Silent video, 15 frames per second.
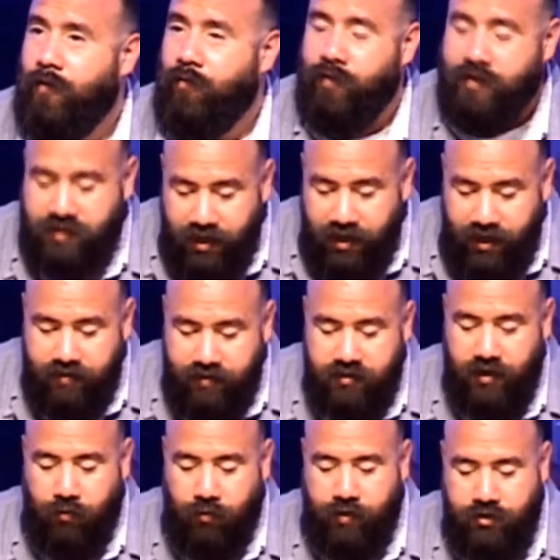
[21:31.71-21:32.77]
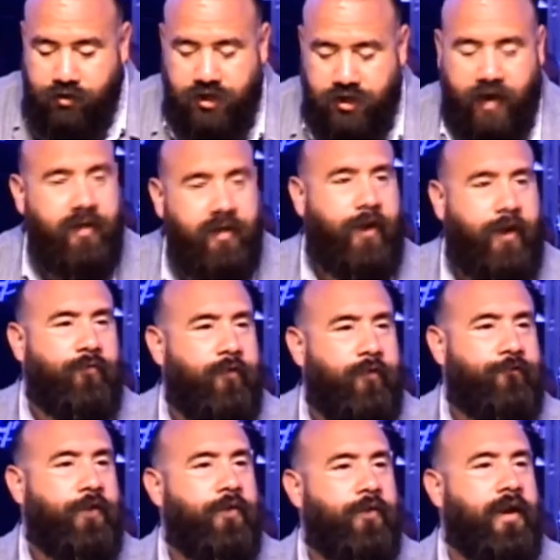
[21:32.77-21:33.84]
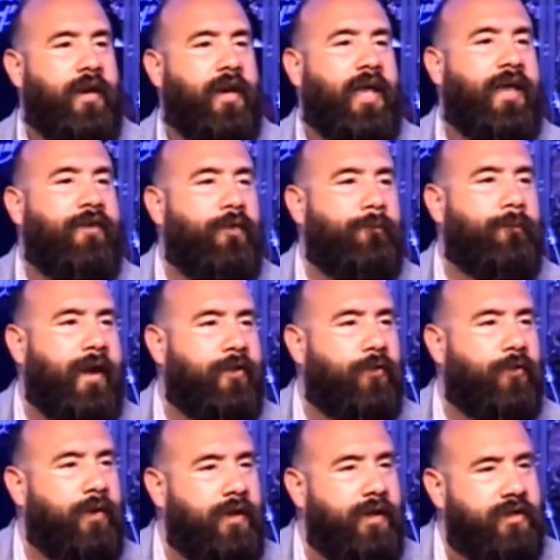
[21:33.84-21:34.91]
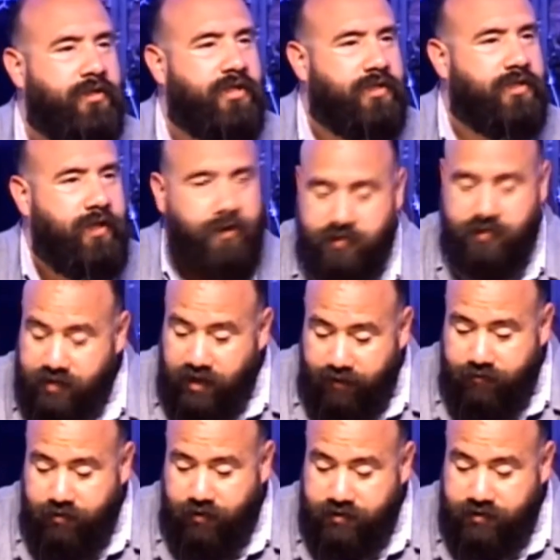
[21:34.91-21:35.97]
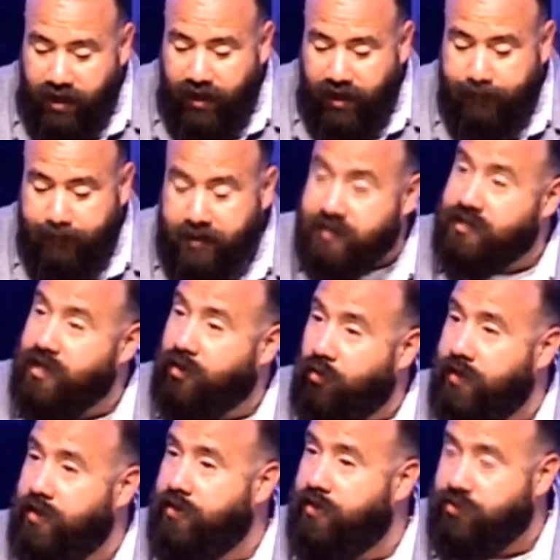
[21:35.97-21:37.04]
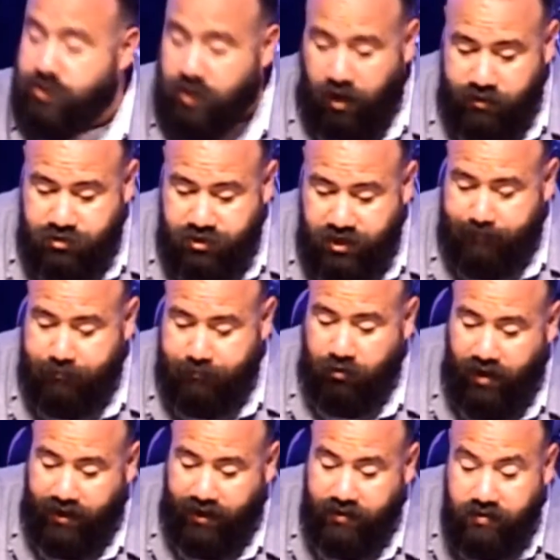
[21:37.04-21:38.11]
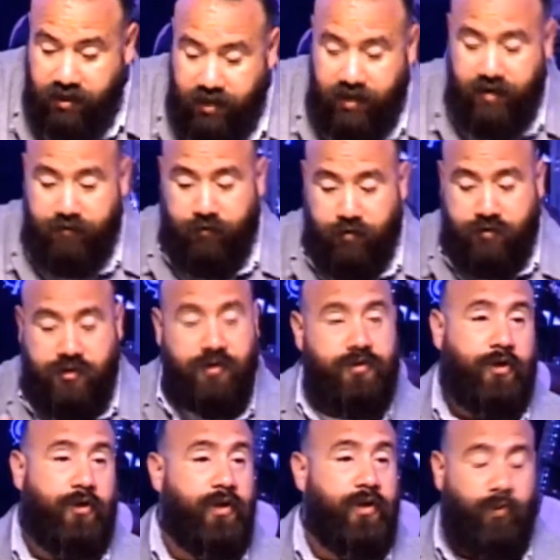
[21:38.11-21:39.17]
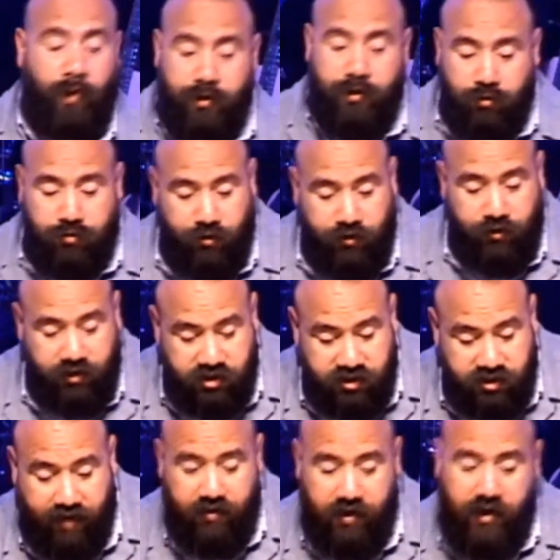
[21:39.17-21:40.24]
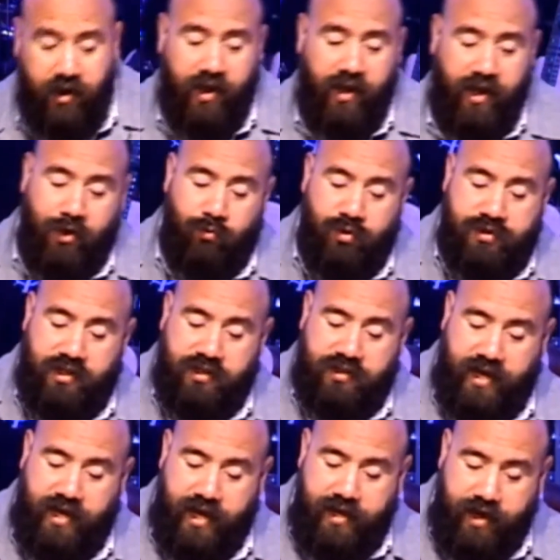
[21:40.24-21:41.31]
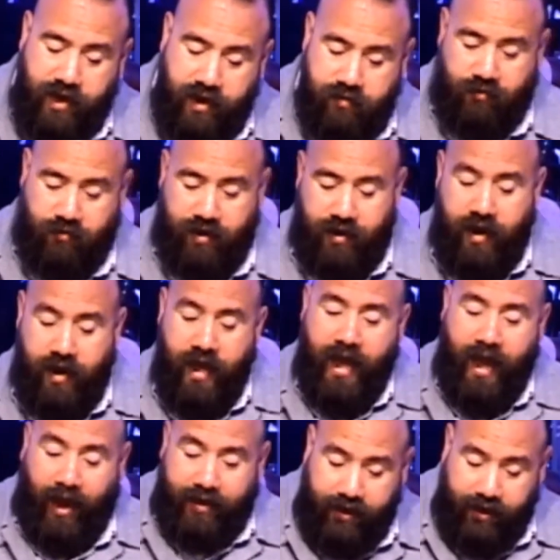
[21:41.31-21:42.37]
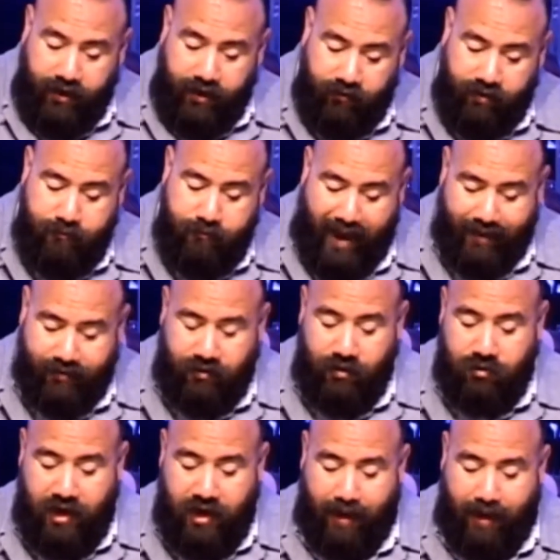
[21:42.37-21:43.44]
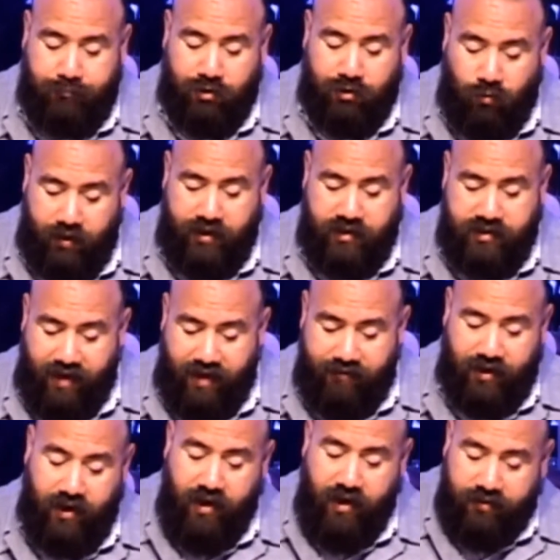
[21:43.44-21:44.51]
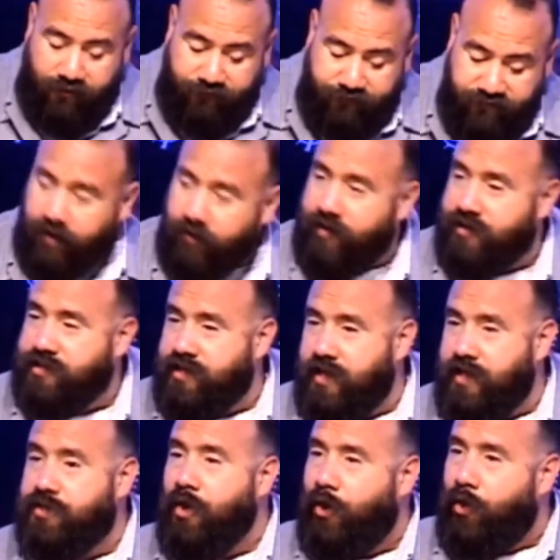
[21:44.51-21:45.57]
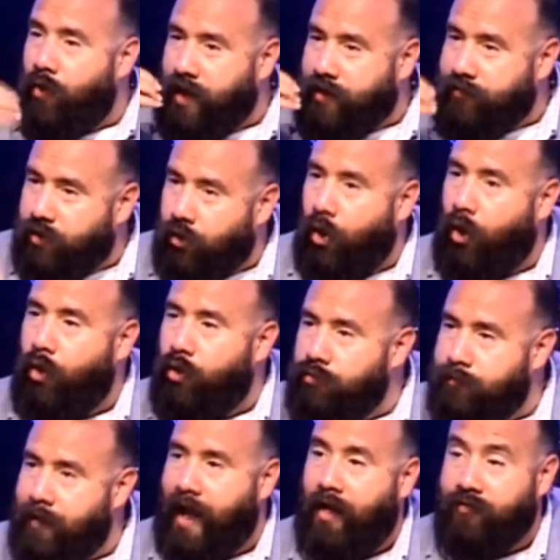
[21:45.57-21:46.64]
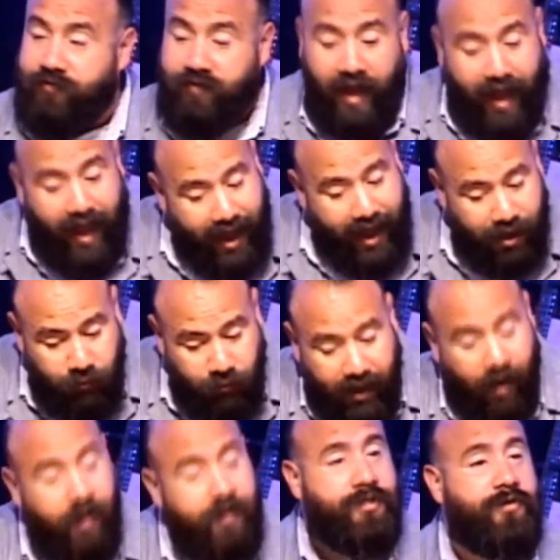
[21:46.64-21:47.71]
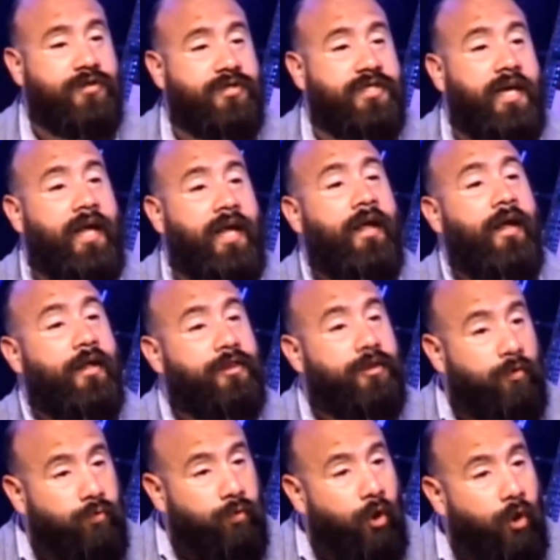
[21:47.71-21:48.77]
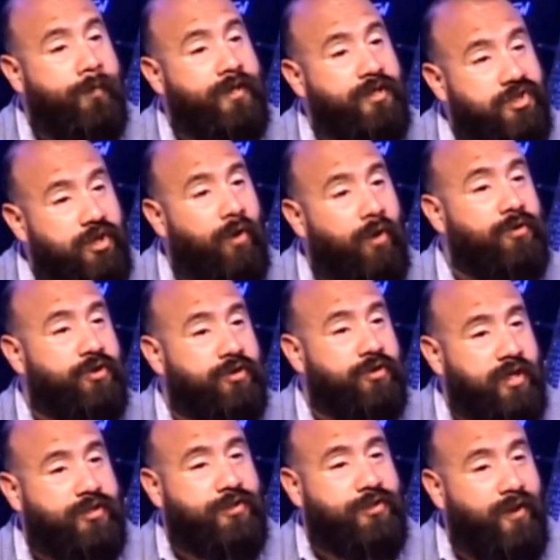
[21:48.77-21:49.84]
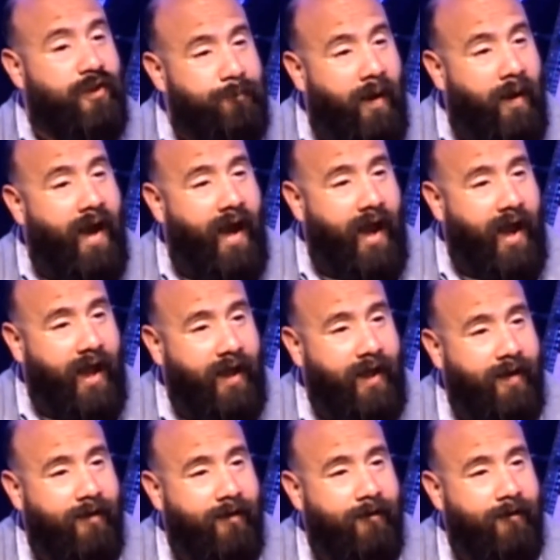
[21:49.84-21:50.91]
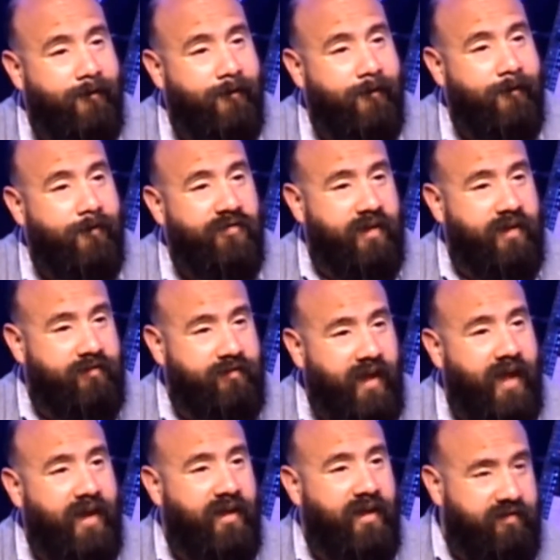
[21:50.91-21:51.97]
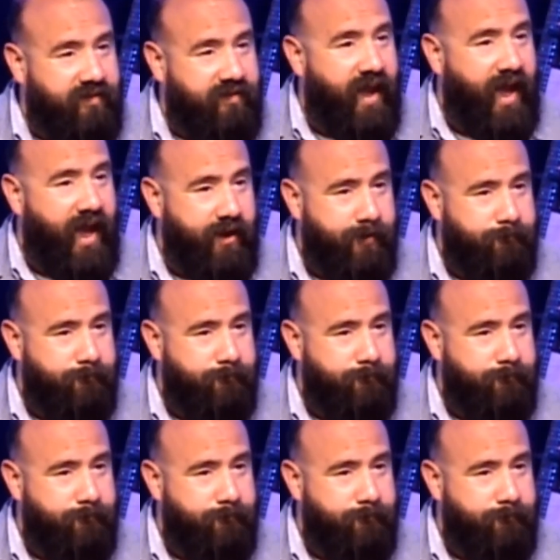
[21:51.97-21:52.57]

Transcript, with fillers: was easily rejected and refuted even by the religious leaders of their day because according to John chapter 19 in verses 31 through 37 it was the Sanhedrin and here in Matthew chapter 27 the Pharisees who out of their own mouths and we also see the Roman soldier that stood by that said he's dead